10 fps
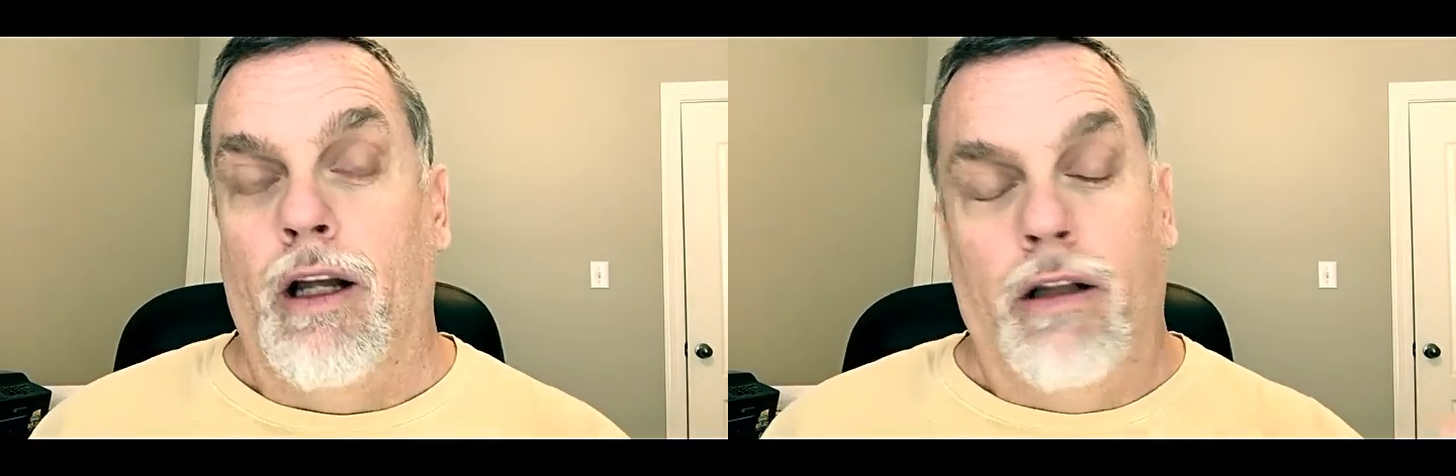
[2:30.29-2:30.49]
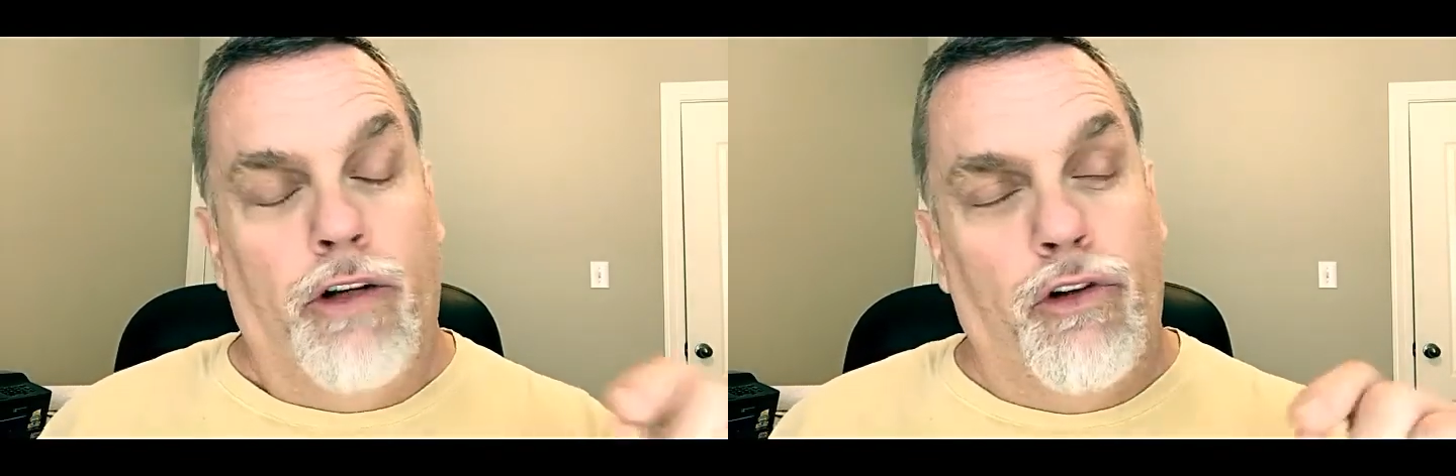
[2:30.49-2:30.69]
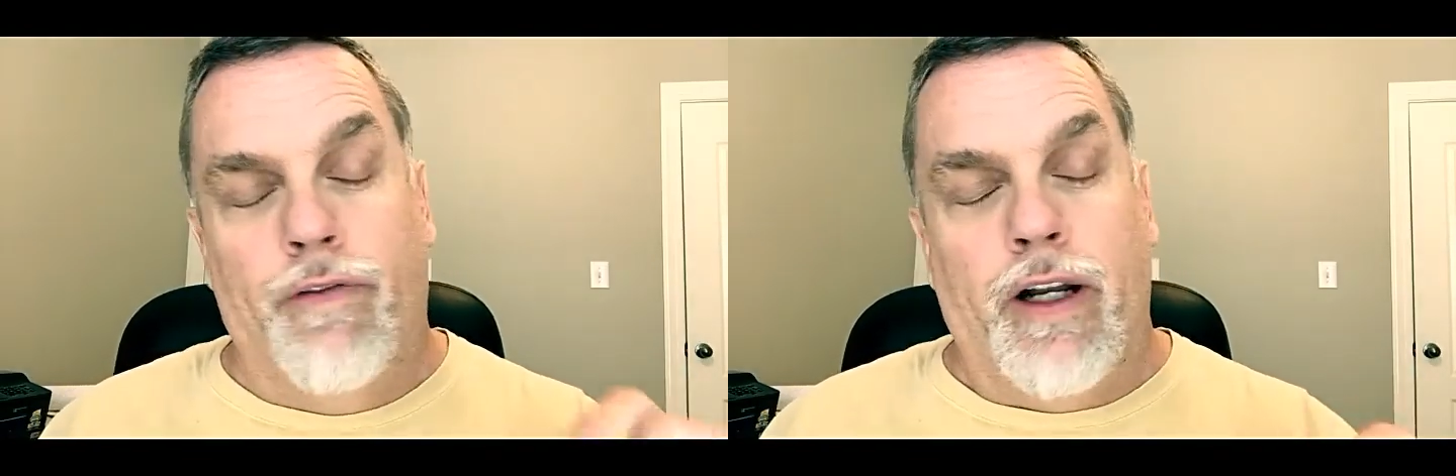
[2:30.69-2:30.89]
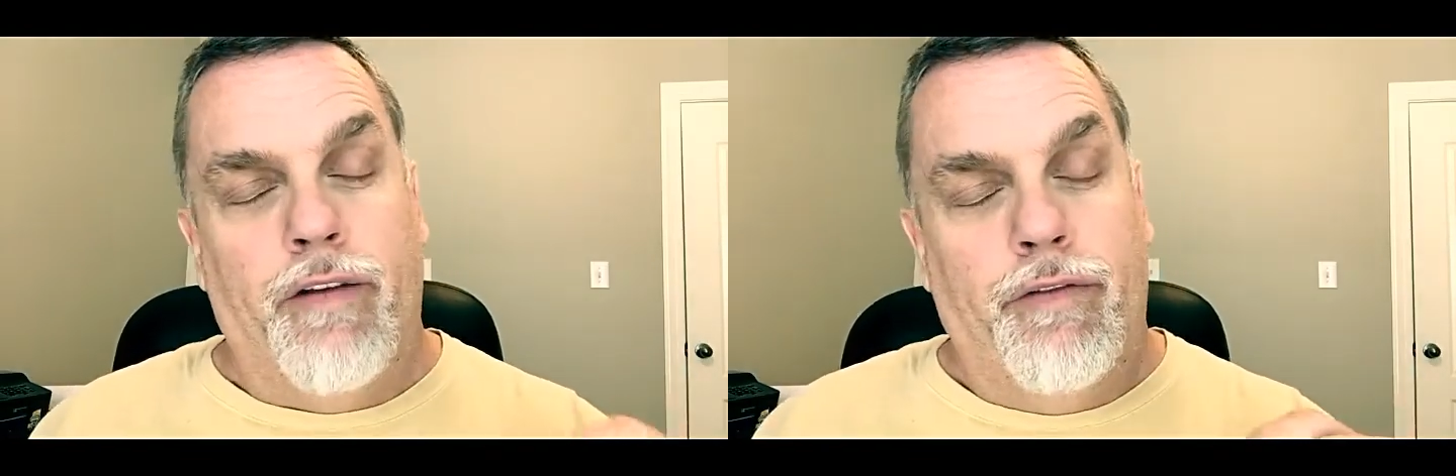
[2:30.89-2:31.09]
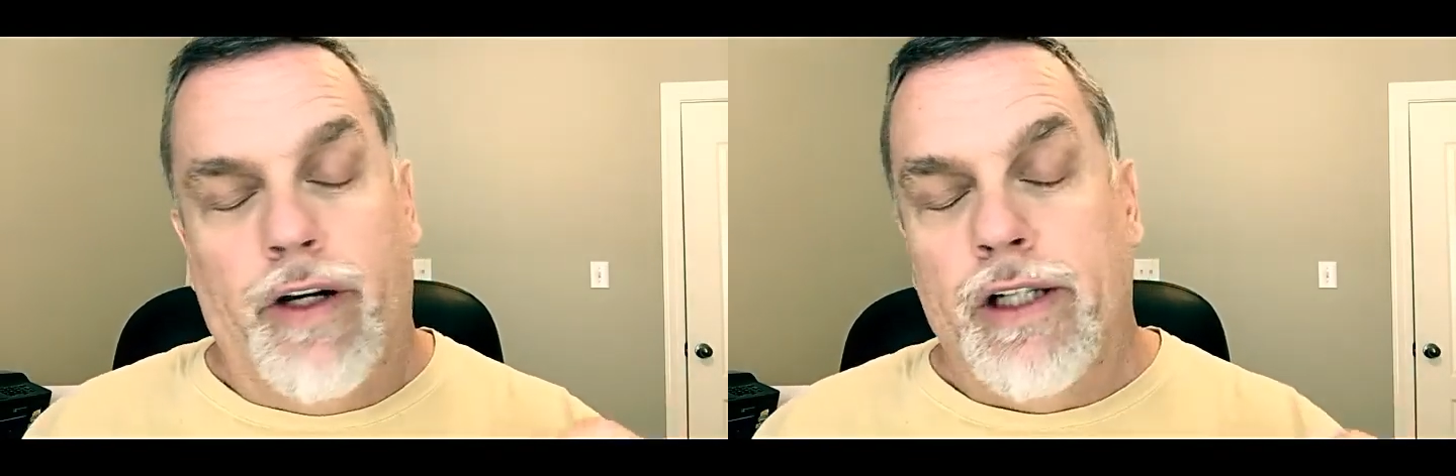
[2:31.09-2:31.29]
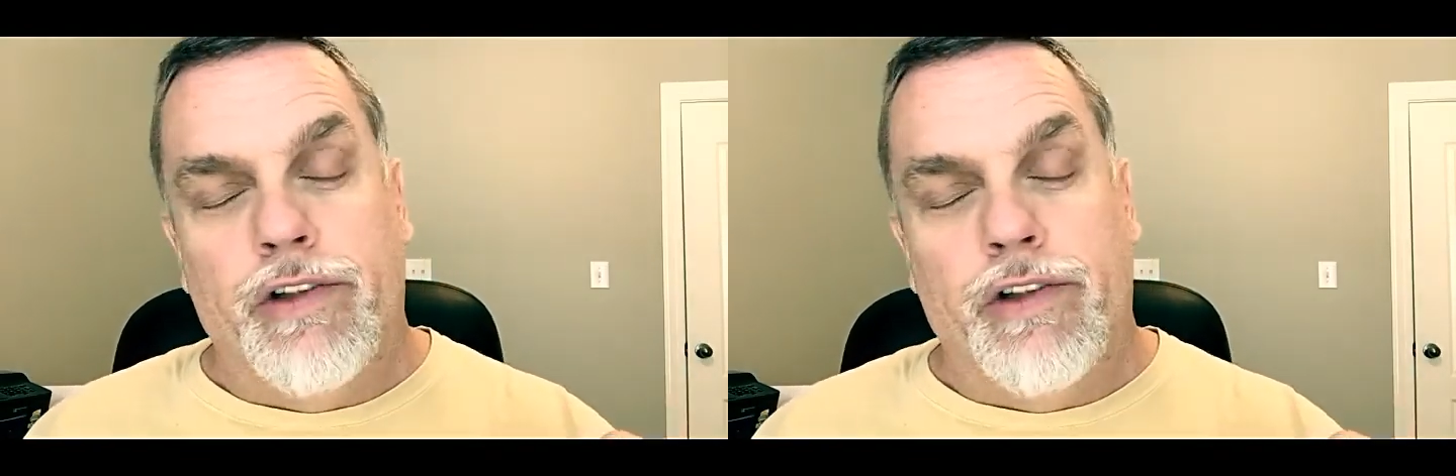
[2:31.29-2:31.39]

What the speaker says: unless you find a very